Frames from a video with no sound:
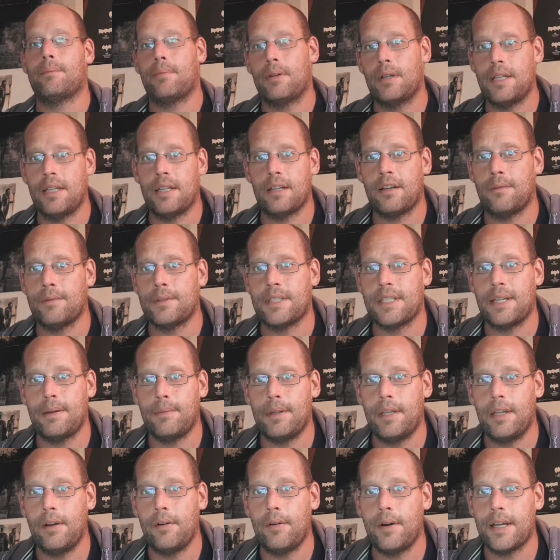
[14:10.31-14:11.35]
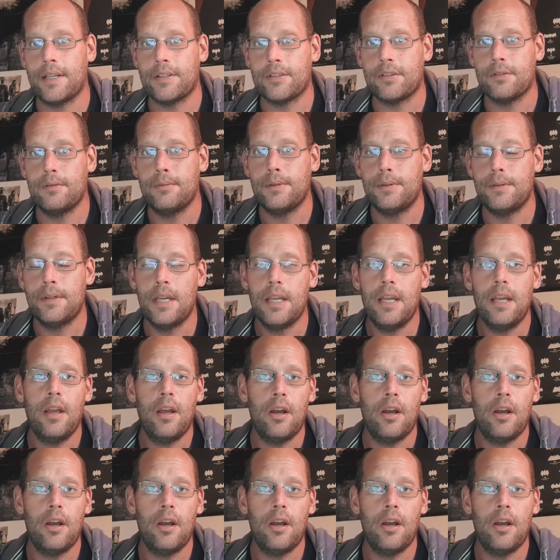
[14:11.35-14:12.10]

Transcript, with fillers: Put it in the comments down below as normal.